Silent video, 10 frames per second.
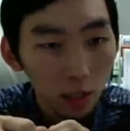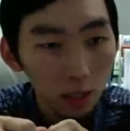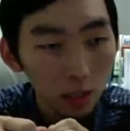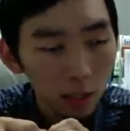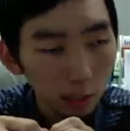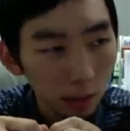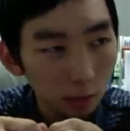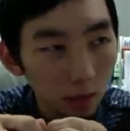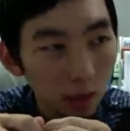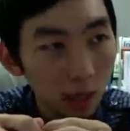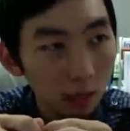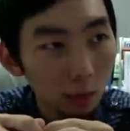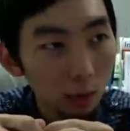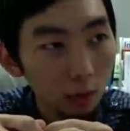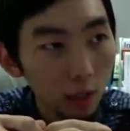certain symptoms that are
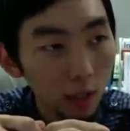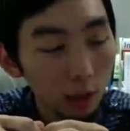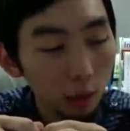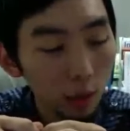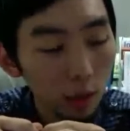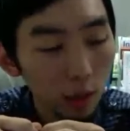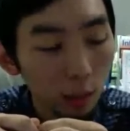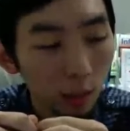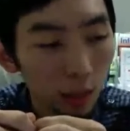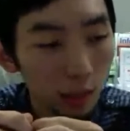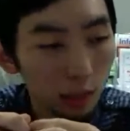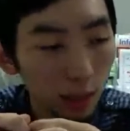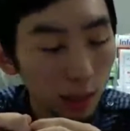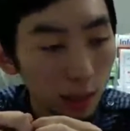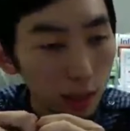more related with Demodex
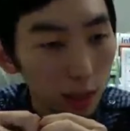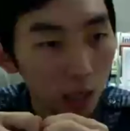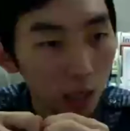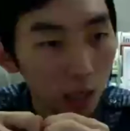mites,